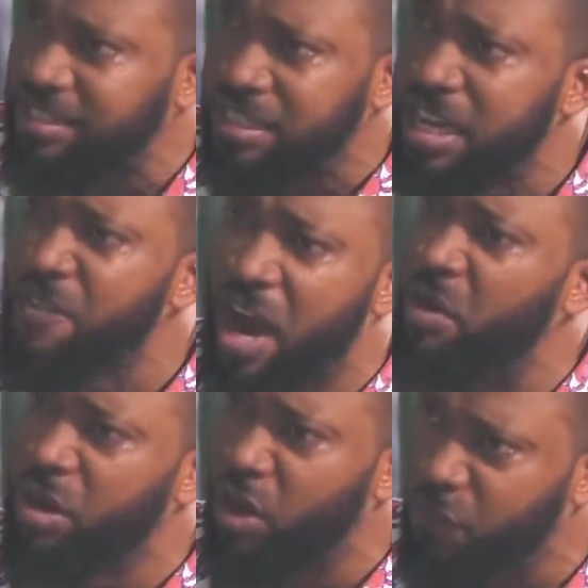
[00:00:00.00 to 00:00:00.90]
Yes, leave
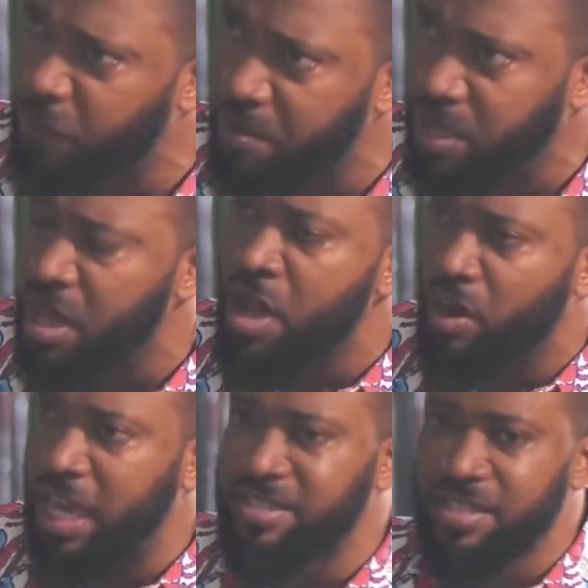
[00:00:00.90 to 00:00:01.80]
her alone for me.
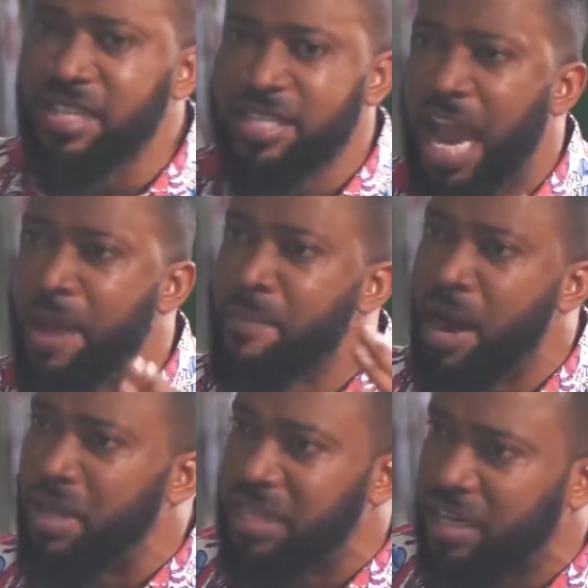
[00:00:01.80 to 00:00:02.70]
Okay, since I
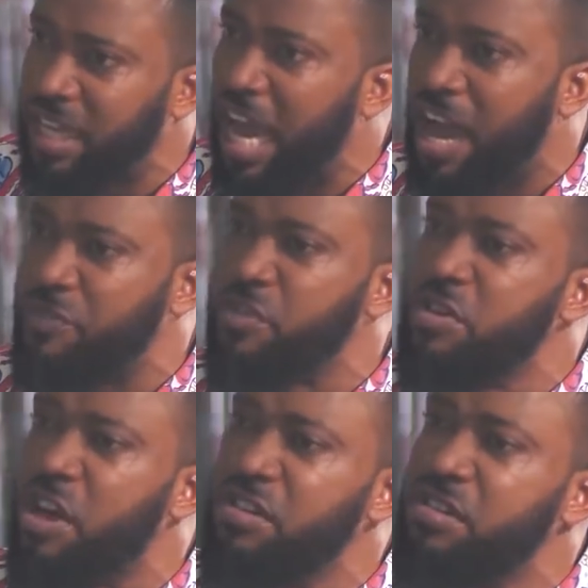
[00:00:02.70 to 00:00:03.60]
married that girl, I
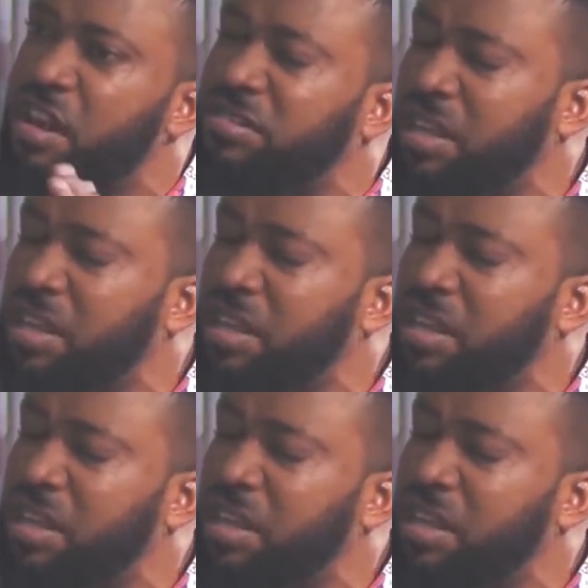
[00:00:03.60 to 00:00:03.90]
have known